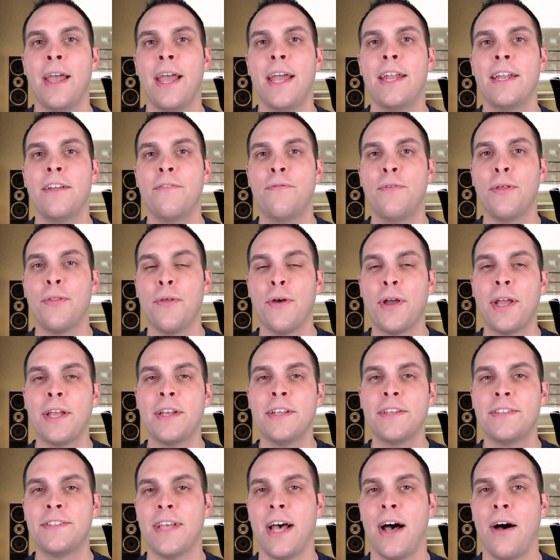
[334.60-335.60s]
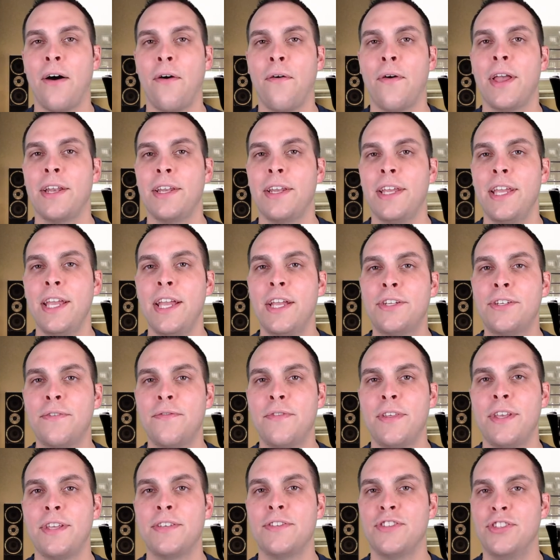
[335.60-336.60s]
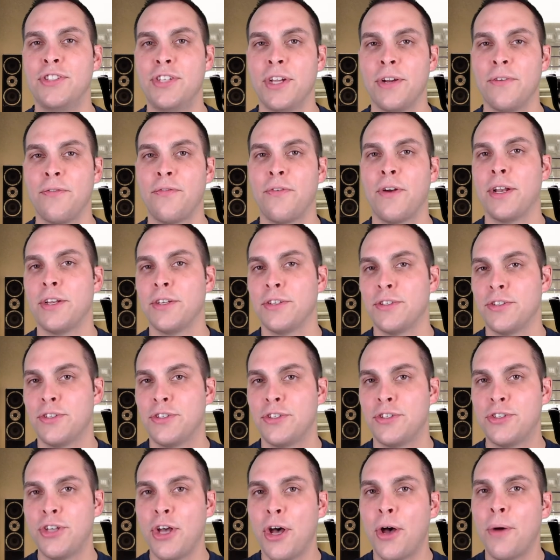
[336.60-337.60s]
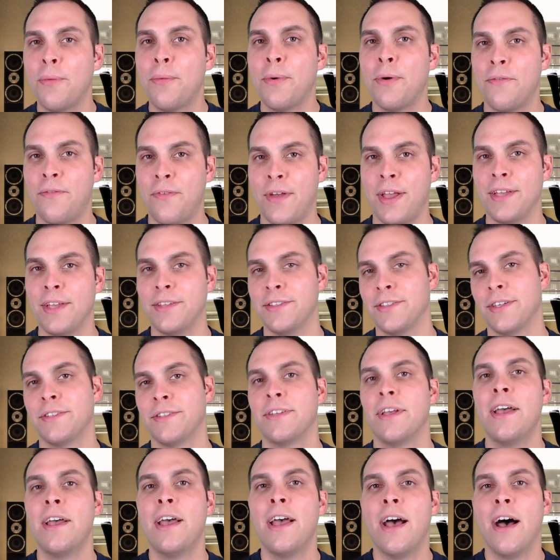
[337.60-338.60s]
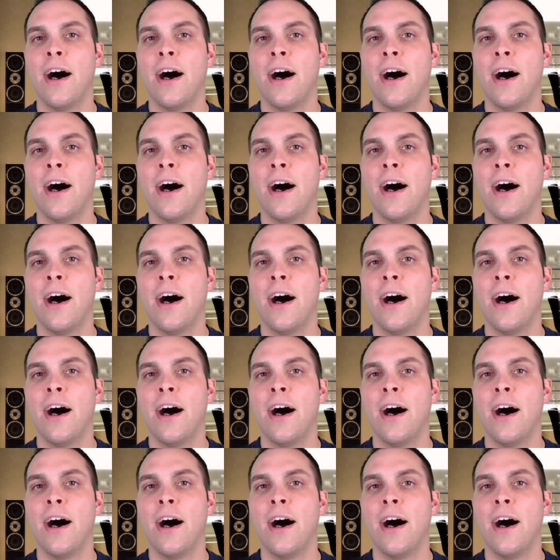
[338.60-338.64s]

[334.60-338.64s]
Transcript: And if we look at a cell in each of these different sub-phases